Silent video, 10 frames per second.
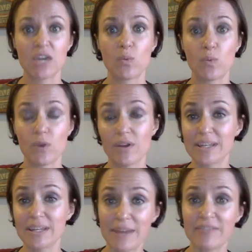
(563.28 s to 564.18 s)
will end
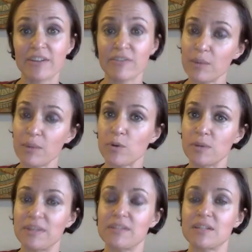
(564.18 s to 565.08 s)
up having a fibroid
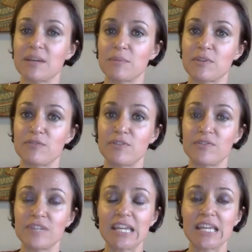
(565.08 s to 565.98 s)
by the time that they're
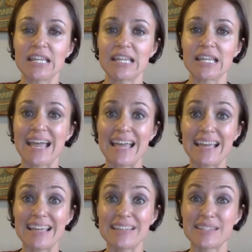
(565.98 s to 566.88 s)
50. And that
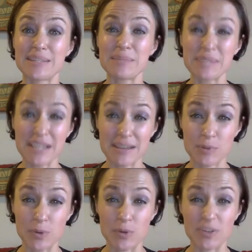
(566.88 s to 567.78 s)
is sometimes
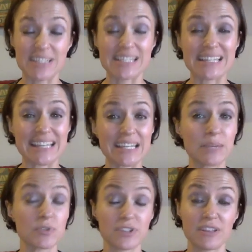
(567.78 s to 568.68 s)
quoted as 90%
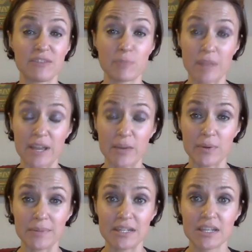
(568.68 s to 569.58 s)
for Black
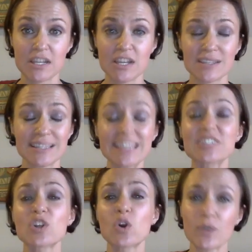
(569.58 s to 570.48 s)
women.
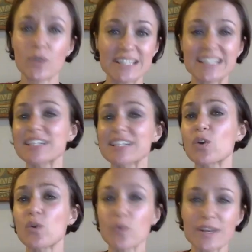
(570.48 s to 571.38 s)
That's crazy. That's a
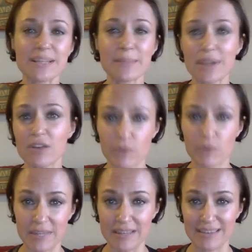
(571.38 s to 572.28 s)
crazy amount of
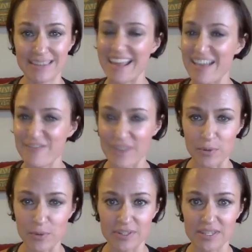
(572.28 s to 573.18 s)
women that have
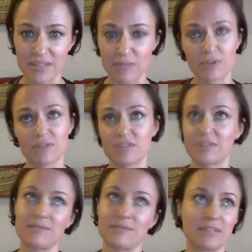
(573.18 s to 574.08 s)
fibroids that we're
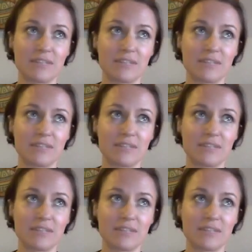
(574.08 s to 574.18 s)
just,